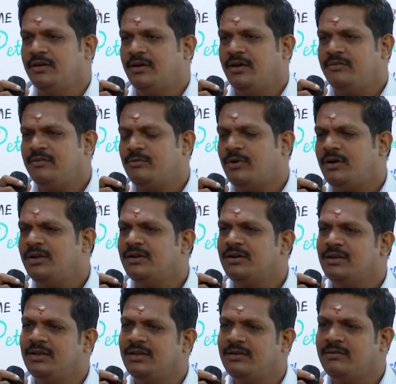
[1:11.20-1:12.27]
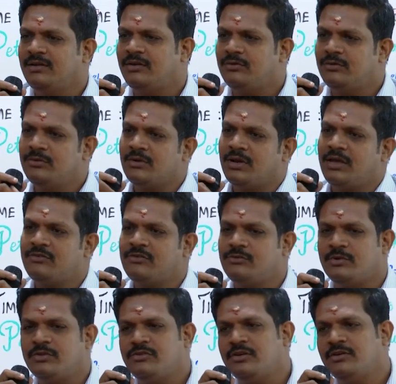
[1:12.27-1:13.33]
I said, what are you telling? We have to do
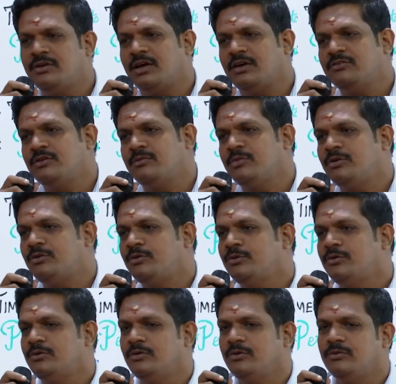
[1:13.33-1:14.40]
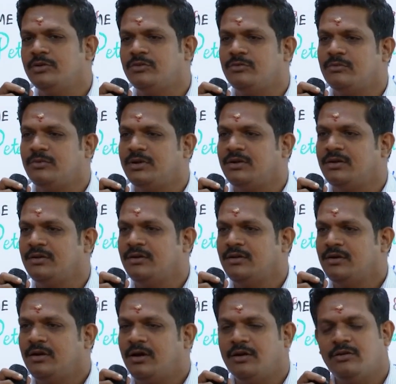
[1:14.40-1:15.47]
classes. One said, you're asking me to do UHV-I
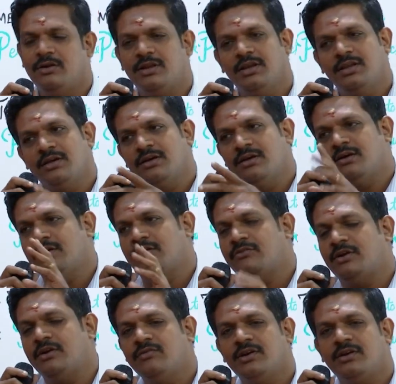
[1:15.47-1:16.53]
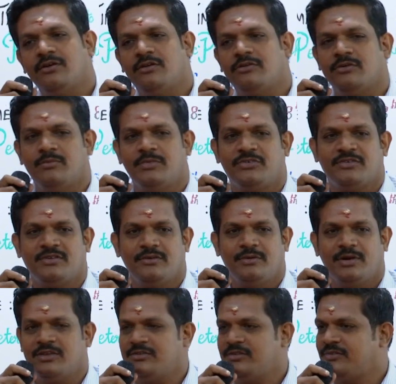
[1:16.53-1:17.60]
and you're telling certificate also must.
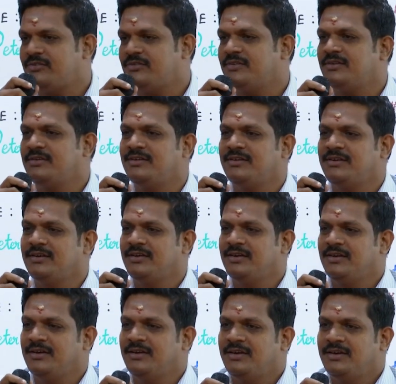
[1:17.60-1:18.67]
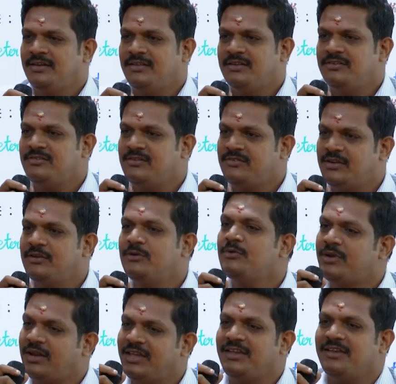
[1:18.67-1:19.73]
What is this? Then she said,
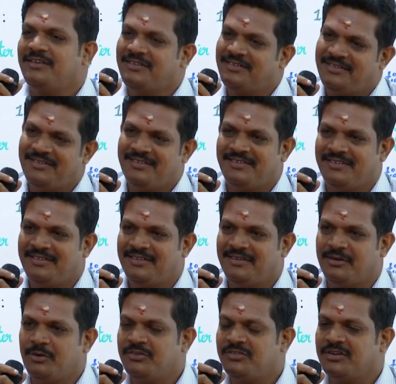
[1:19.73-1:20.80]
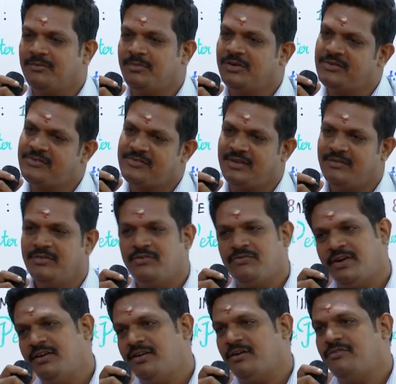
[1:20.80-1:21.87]
you try, Gouri Shankar, because we
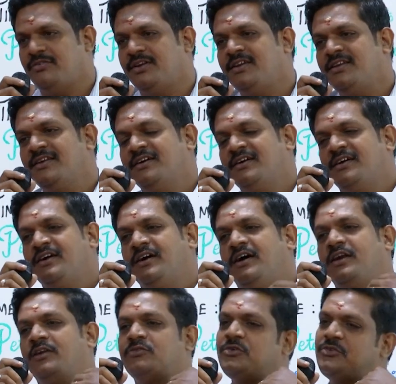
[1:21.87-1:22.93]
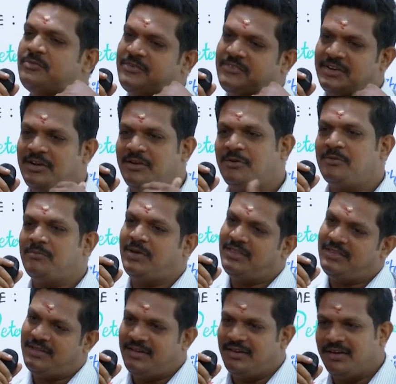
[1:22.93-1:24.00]
fight often. And of course, we settle down by
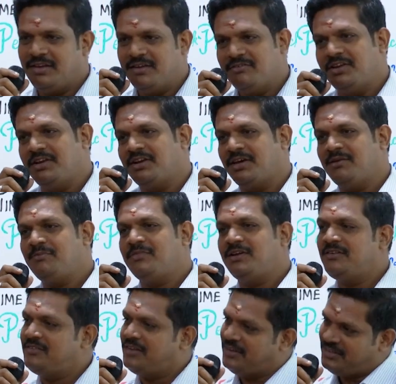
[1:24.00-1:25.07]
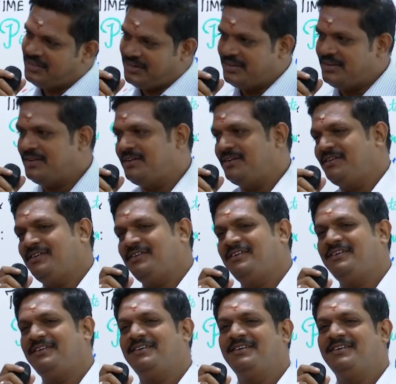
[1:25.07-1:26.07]
the evening time. That is another